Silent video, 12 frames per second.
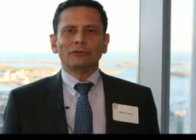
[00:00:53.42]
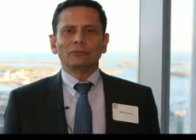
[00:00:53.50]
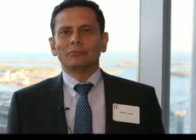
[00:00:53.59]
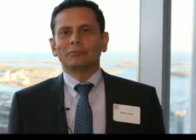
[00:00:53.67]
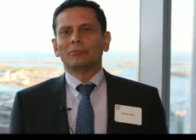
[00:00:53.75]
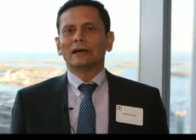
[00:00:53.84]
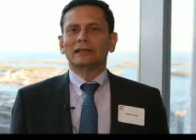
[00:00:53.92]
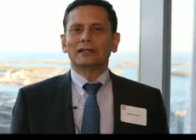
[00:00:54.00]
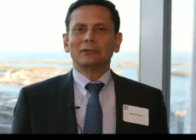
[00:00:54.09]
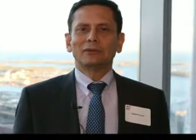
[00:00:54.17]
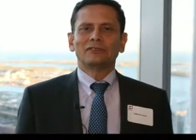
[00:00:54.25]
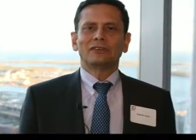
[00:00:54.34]
evening. My name
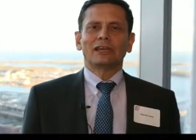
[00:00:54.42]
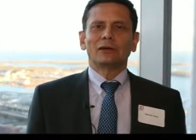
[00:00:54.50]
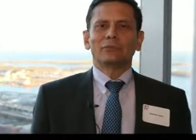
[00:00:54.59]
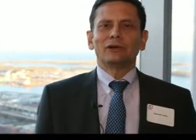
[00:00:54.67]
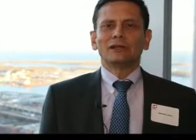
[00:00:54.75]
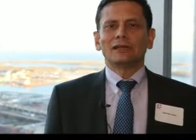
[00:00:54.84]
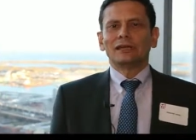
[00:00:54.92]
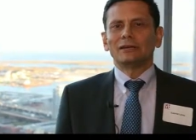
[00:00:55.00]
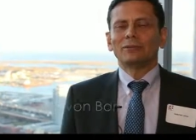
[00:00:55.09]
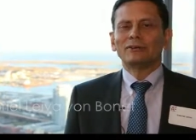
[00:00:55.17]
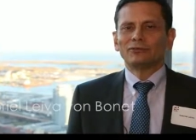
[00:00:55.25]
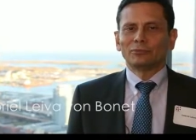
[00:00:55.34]
is Gabriel
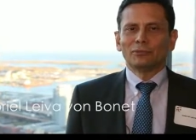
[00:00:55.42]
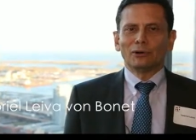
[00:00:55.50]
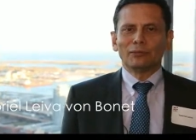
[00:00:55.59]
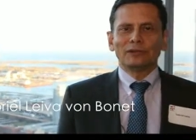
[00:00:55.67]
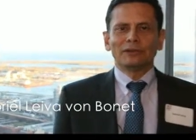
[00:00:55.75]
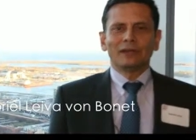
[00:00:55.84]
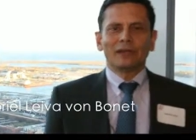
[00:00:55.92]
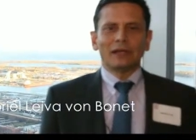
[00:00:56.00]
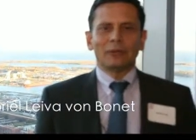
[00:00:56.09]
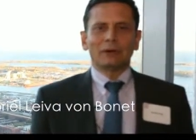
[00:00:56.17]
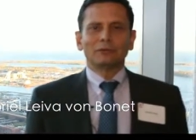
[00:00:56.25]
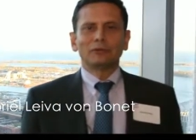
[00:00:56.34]
Leiva-Frenhoven,
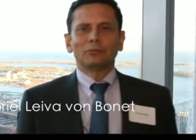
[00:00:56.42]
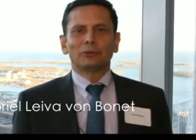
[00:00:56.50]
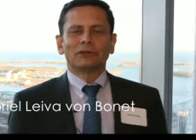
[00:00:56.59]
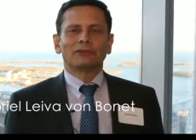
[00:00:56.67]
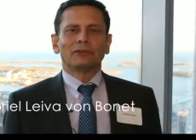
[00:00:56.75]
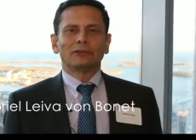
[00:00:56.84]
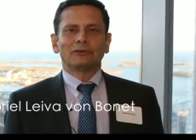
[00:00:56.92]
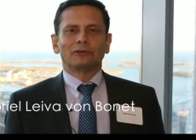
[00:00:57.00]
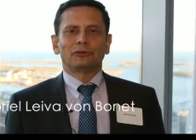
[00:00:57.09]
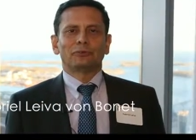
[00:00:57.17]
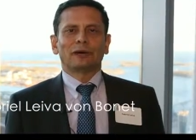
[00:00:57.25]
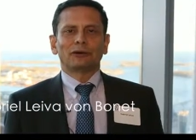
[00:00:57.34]
and I'm the president of
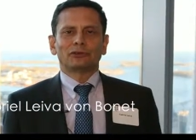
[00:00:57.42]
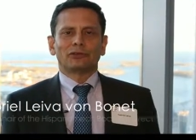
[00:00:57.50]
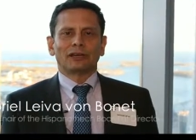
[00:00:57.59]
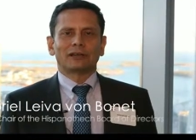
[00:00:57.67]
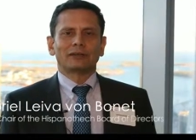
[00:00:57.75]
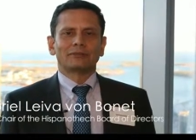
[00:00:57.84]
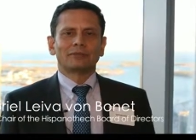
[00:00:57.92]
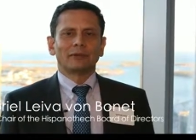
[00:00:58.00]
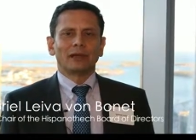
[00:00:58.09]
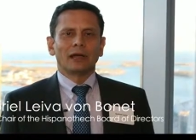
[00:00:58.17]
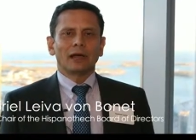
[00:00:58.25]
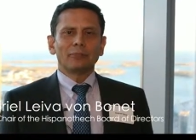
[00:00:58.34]
Hispanotech.
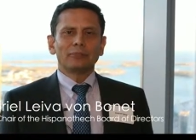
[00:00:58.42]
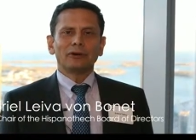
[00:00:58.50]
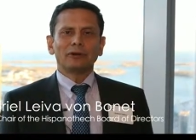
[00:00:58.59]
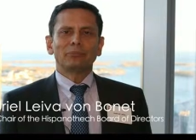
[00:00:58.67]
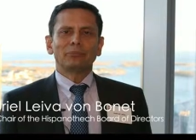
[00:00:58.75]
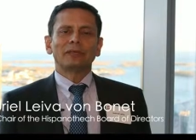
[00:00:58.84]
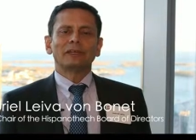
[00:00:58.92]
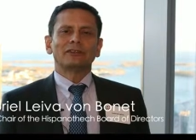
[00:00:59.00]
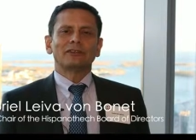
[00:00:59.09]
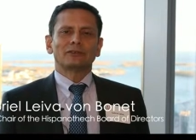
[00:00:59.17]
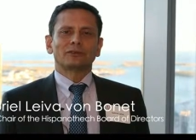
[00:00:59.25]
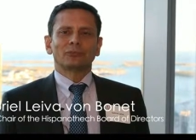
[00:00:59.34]
I'm very
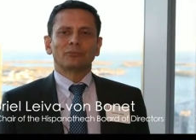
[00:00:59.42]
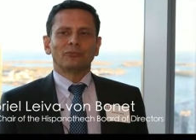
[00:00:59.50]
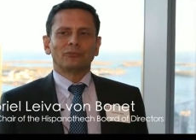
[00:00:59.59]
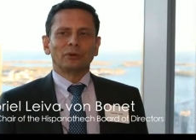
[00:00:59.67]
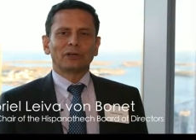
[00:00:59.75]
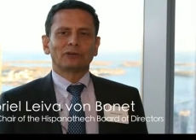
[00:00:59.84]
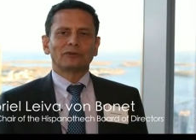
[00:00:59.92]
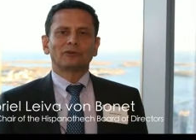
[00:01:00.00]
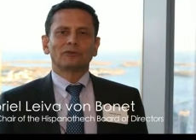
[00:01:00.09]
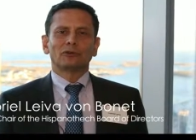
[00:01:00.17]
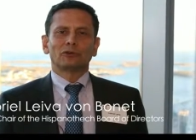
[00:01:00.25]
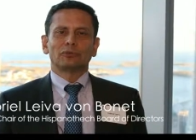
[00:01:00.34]
pleased because
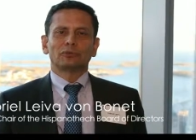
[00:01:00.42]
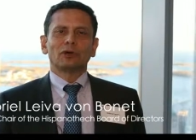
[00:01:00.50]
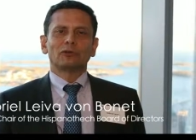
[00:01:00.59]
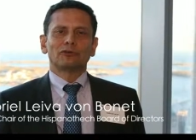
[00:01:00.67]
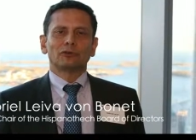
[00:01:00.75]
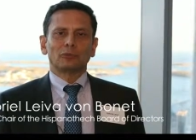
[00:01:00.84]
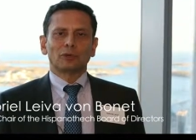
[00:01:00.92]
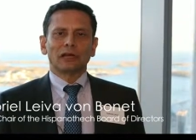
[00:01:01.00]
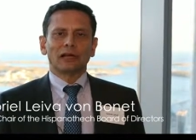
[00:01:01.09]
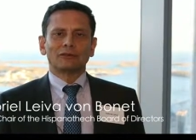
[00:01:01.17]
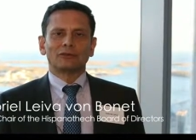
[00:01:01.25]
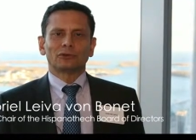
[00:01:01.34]
of the response that we
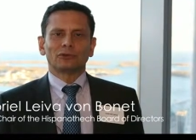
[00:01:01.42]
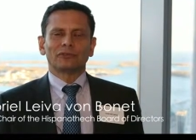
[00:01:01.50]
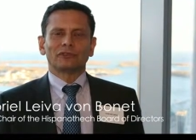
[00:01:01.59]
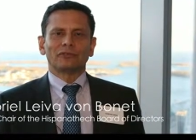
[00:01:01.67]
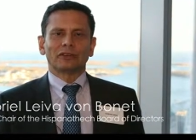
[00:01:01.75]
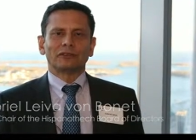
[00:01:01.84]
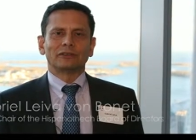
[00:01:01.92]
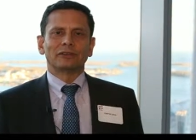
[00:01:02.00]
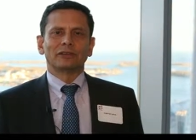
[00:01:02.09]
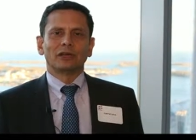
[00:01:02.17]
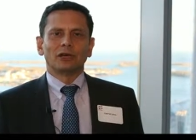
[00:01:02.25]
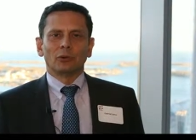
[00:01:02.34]
had for this event.
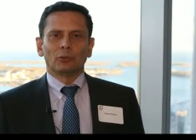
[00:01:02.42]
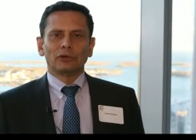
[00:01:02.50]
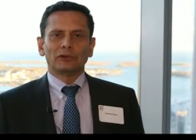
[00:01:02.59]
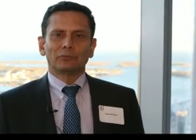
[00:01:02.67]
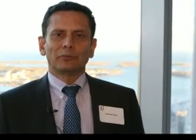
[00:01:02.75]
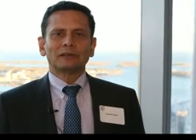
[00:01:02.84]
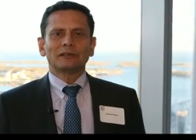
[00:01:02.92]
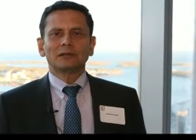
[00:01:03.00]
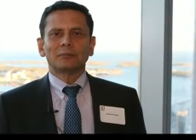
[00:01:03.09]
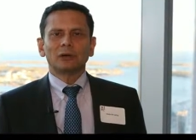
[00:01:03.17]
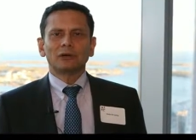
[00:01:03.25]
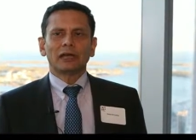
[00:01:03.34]
We expected
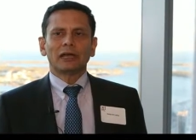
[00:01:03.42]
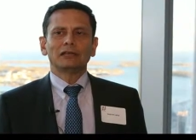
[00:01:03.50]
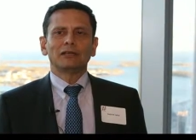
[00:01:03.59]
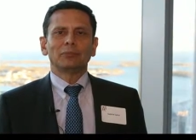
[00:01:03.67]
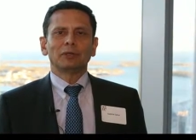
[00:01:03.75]
about 80